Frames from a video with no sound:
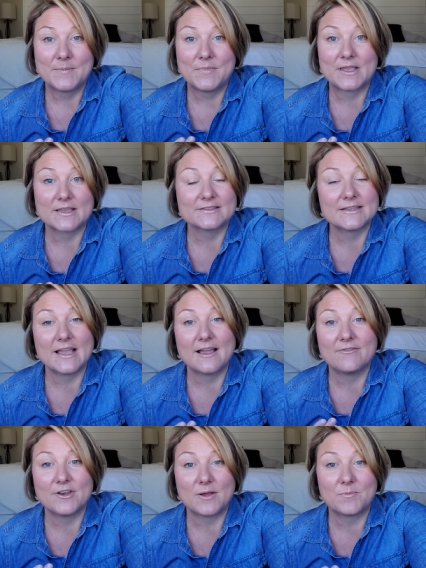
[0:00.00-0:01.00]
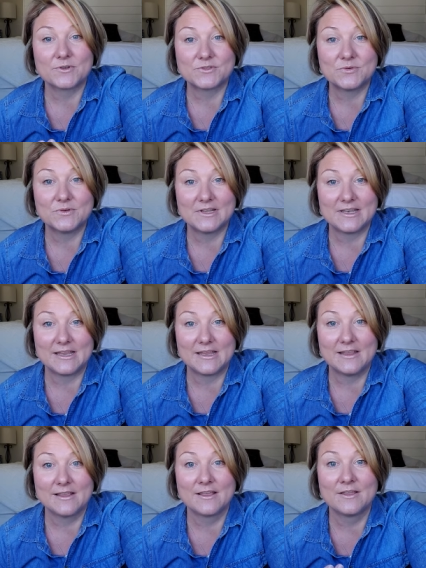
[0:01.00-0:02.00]
because they have an
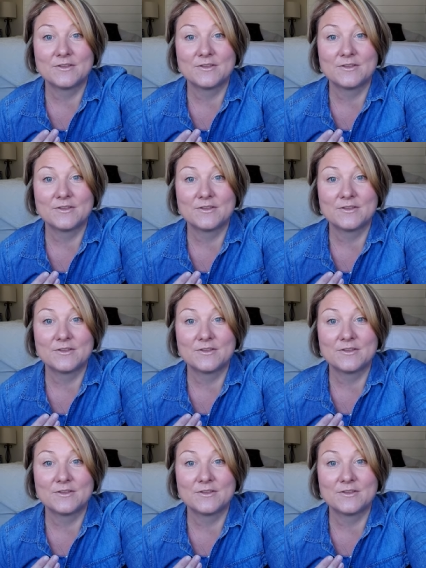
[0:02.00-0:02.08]
opportunity